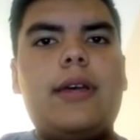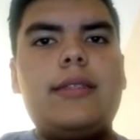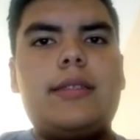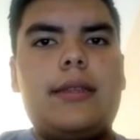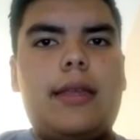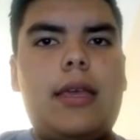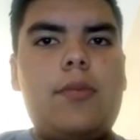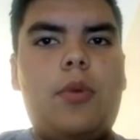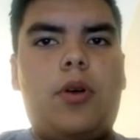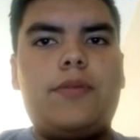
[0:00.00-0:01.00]
Identify
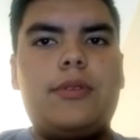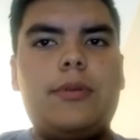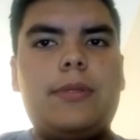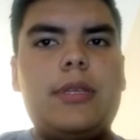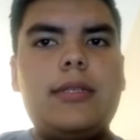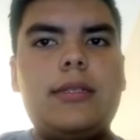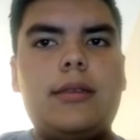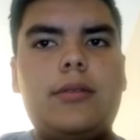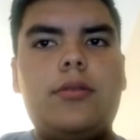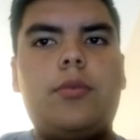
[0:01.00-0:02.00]
the name of
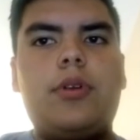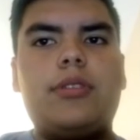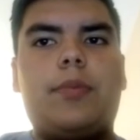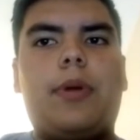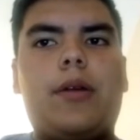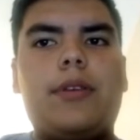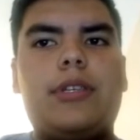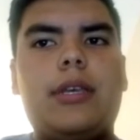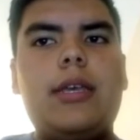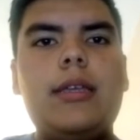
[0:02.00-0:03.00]
substance, number
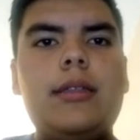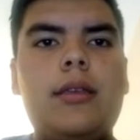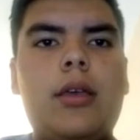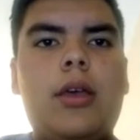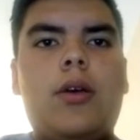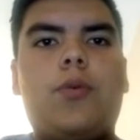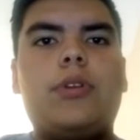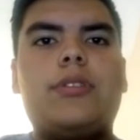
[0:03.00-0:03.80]
the parent chain,